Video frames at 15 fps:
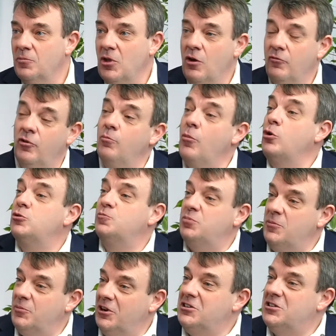For most
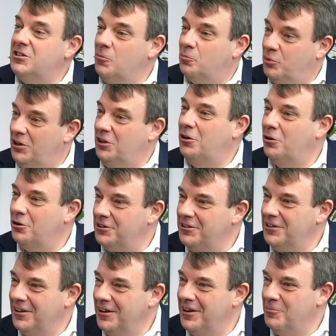people, it's still pretty early
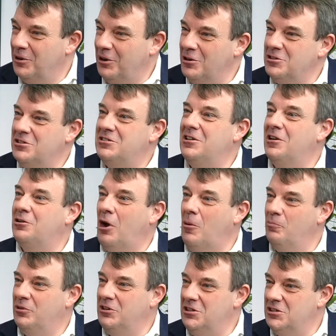because it's still
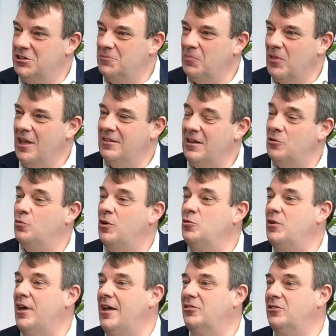companies that when
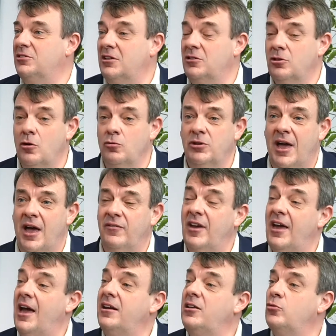we enter that don't have
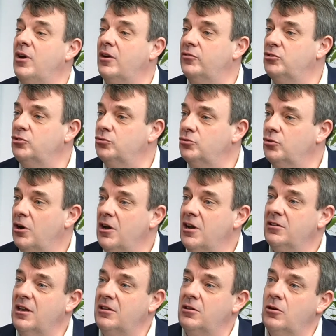any revenue,
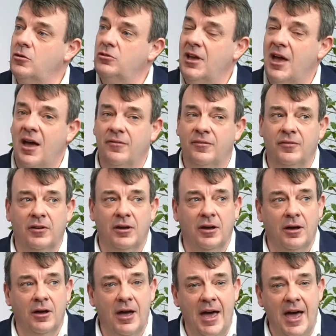that don't have
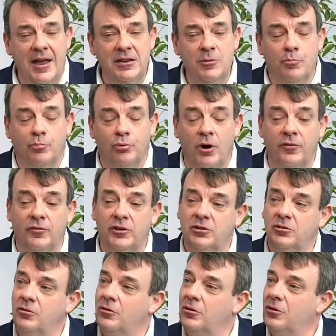any profit
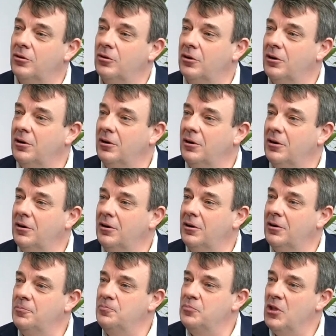
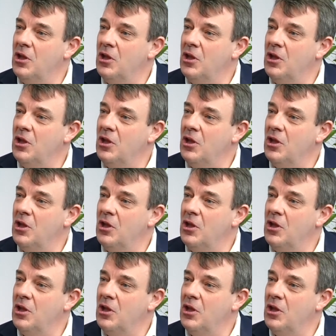or